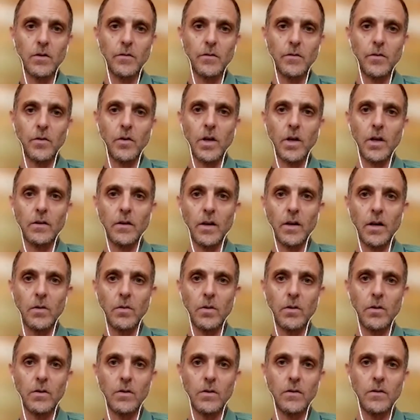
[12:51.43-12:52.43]
For 8
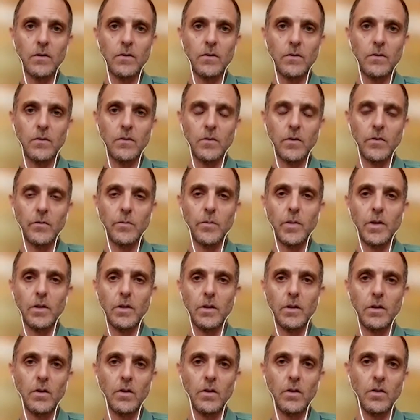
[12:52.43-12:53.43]
hours, we've been
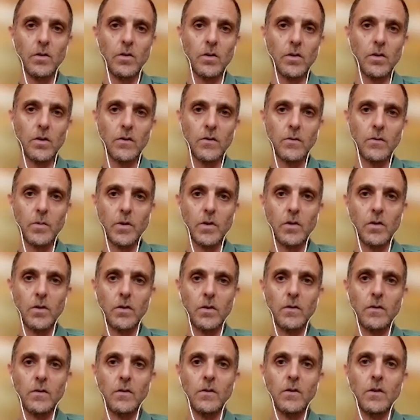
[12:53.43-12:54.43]
in the Holocaust
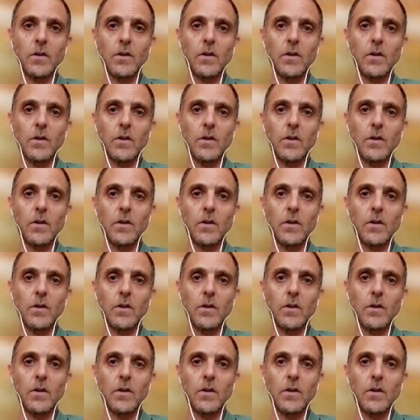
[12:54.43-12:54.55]
because